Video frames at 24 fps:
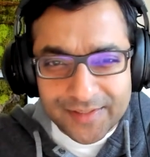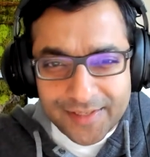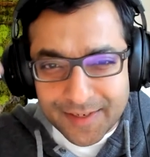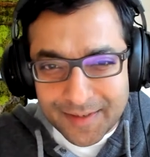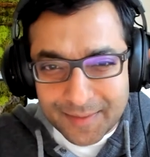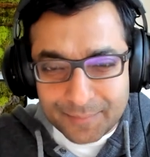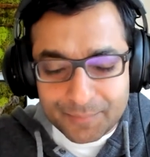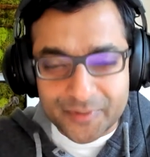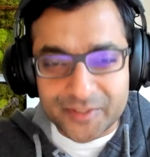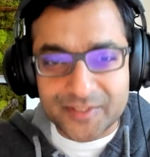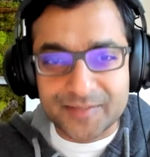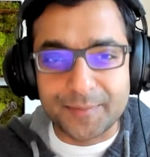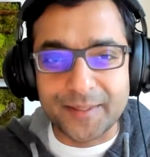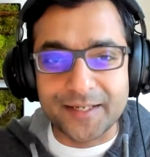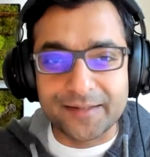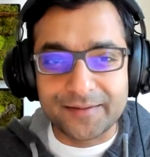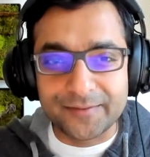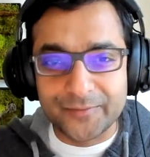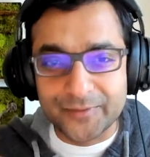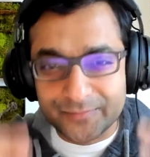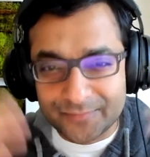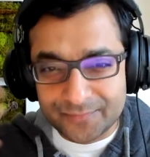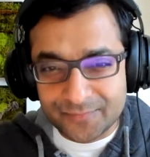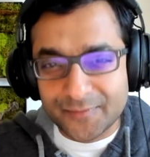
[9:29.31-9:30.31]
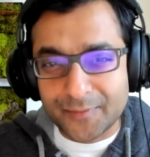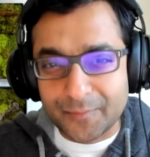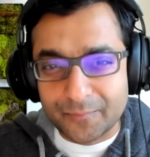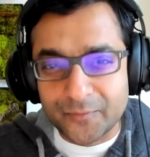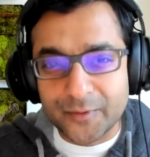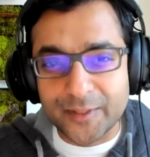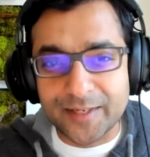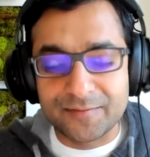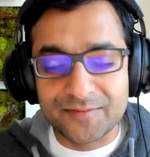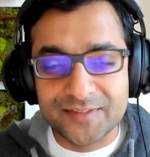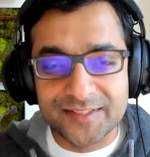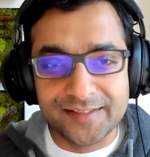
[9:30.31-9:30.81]
kind of perspective on from
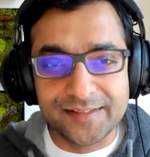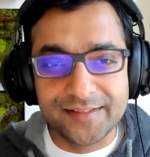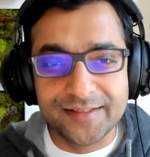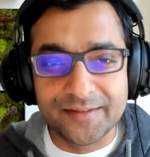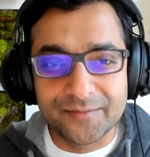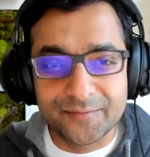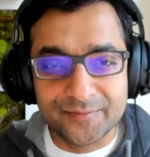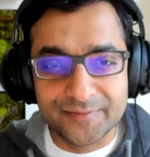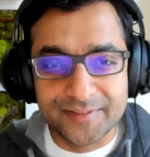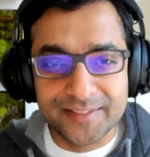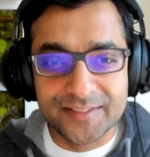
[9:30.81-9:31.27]
what i've seen at